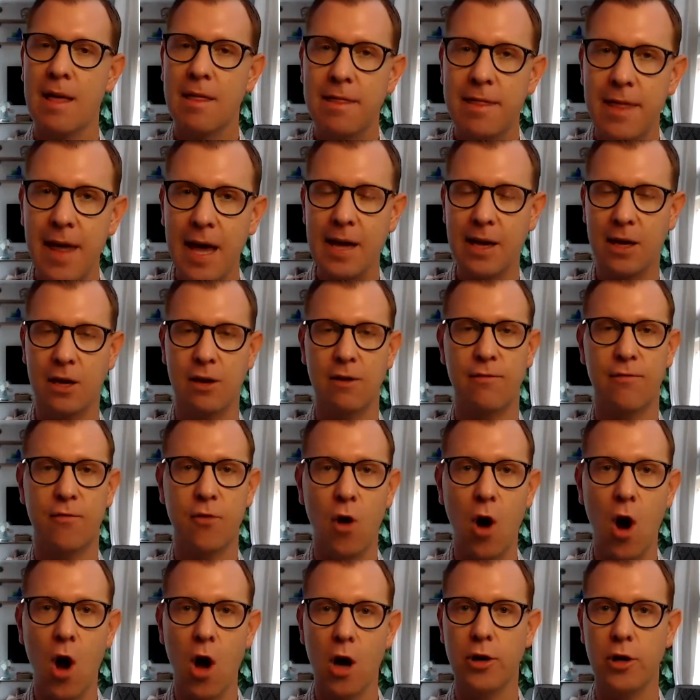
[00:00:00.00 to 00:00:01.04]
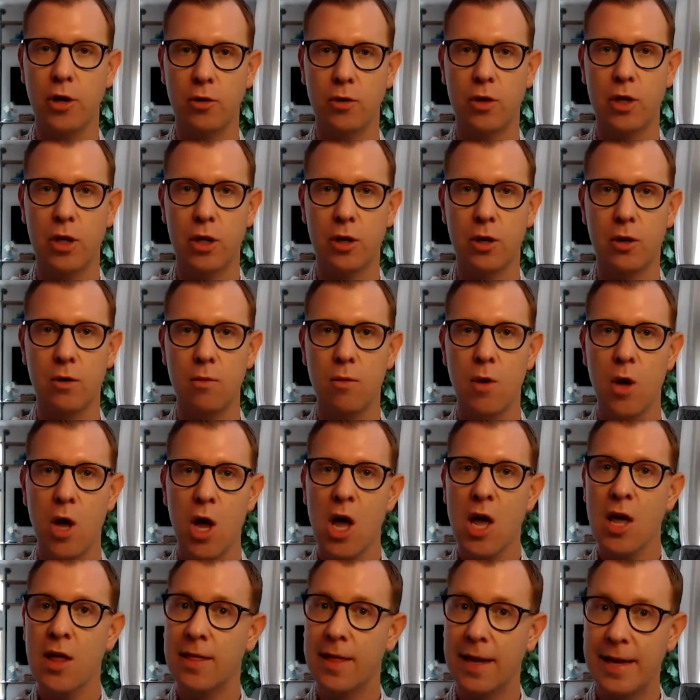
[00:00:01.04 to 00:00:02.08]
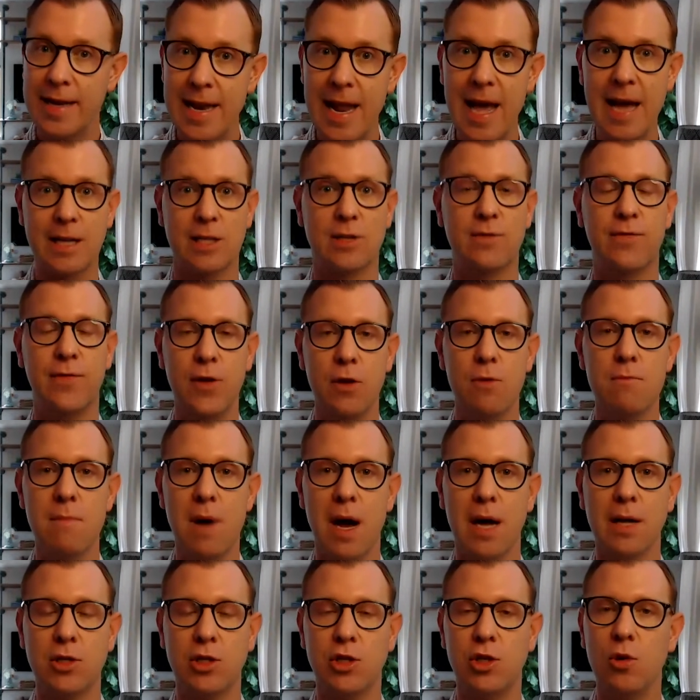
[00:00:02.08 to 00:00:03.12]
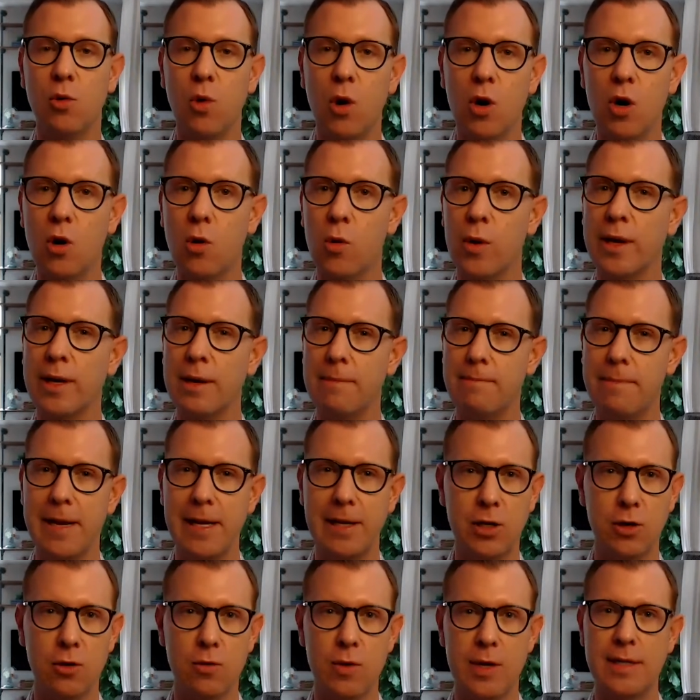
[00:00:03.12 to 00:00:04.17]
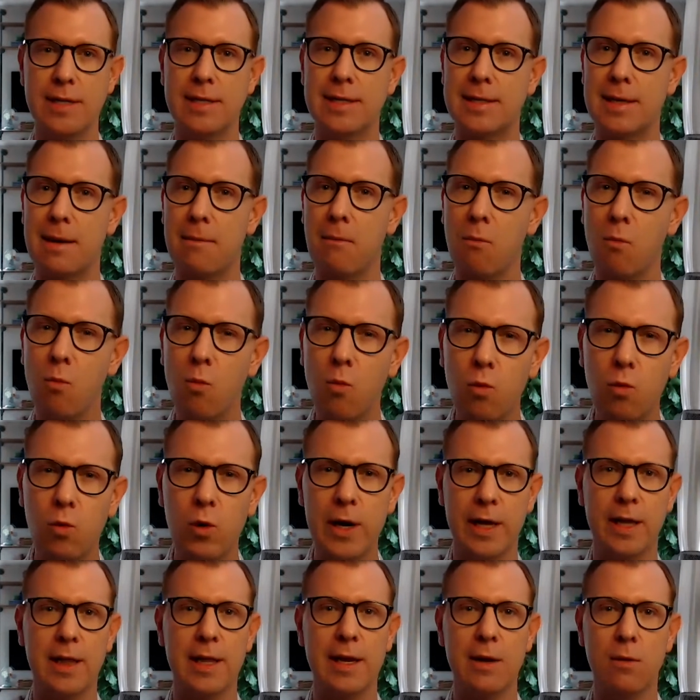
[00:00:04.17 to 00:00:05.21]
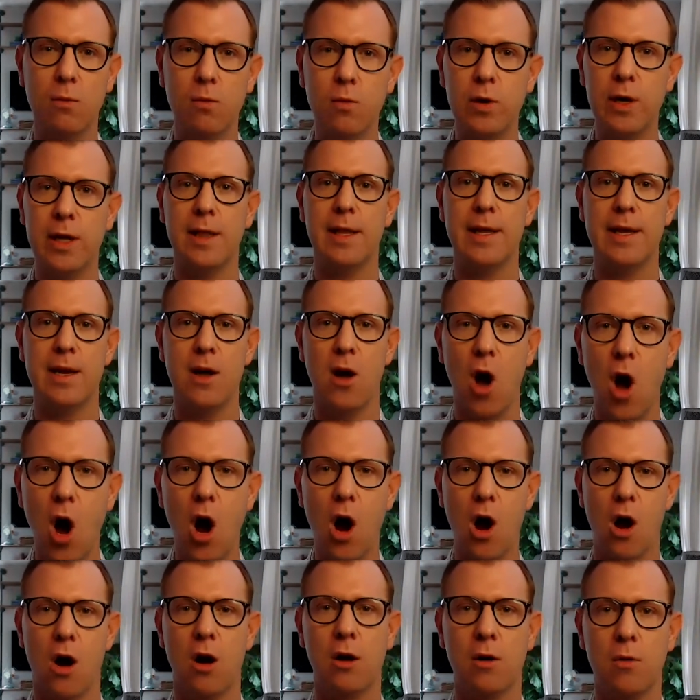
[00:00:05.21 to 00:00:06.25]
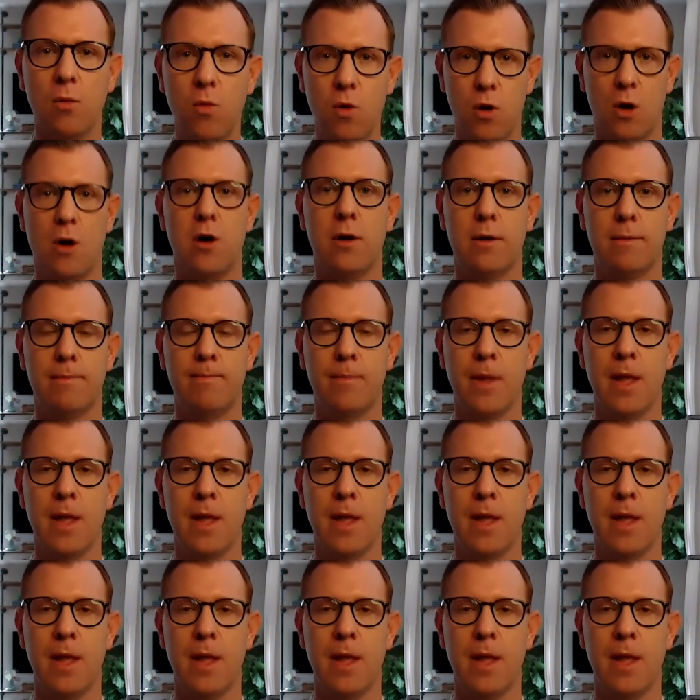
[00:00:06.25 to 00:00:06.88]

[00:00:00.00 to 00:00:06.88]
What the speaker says: Thank you for all you do. The next few months, you are going to be doing some really, really hard work,